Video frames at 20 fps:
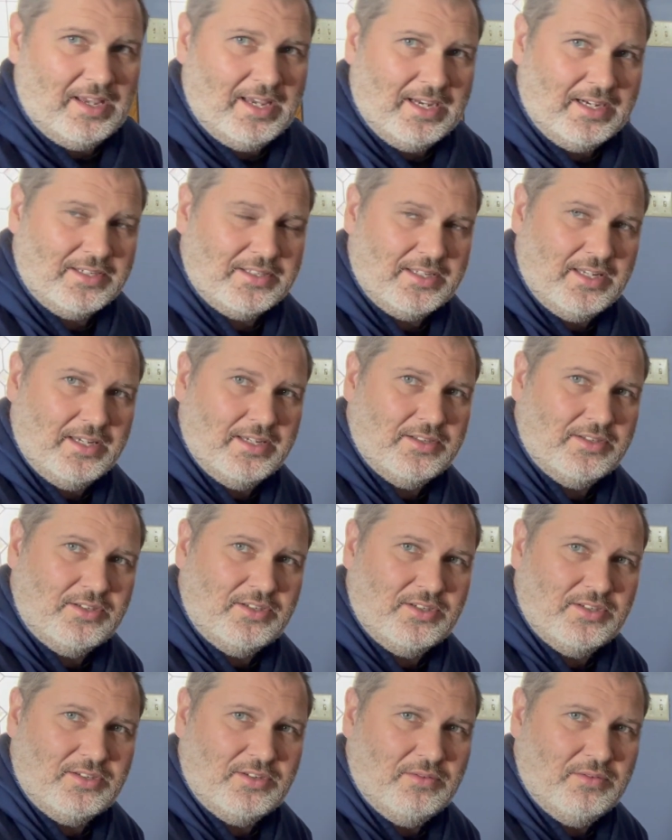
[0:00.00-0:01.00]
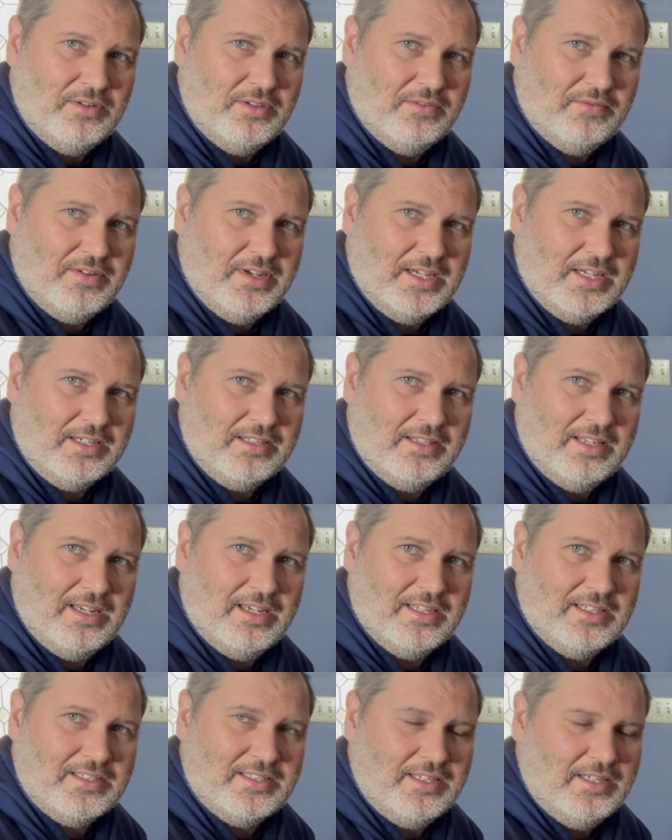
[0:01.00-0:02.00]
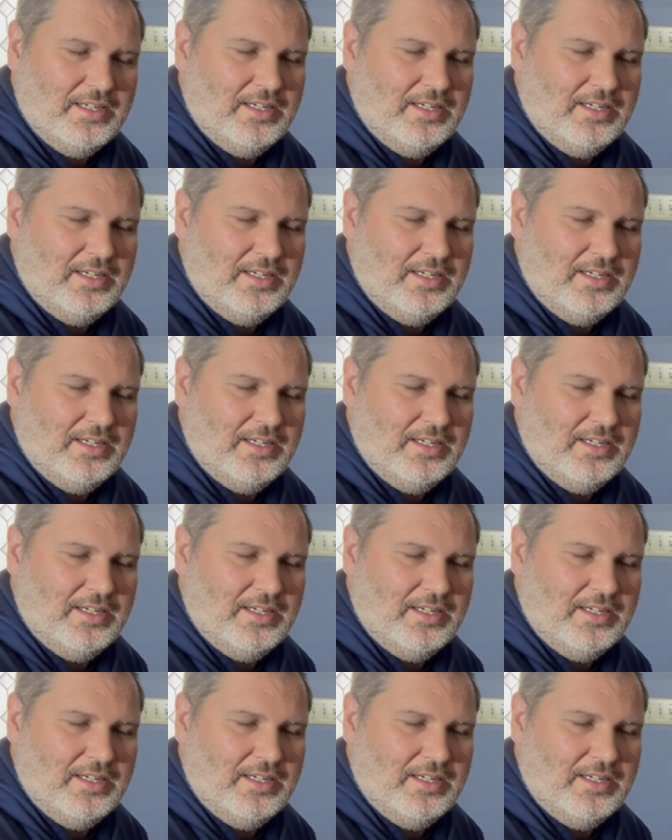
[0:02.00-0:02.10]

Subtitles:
excess just due to the fact that